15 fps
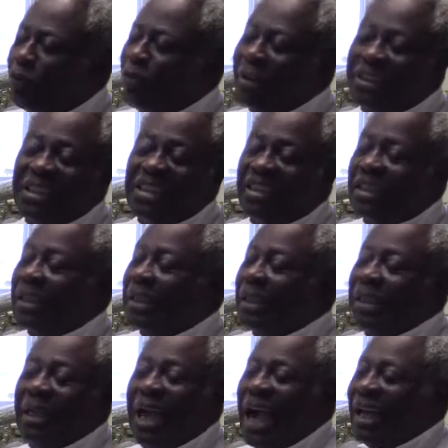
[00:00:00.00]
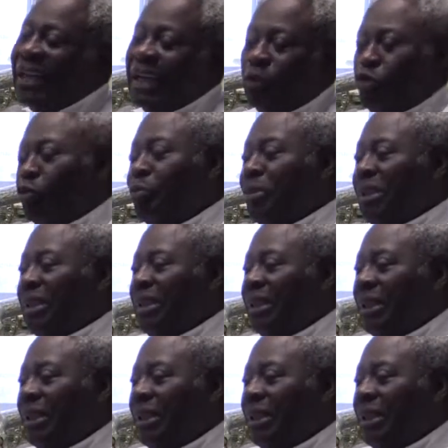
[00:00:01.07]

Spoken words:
fetish thing added to me.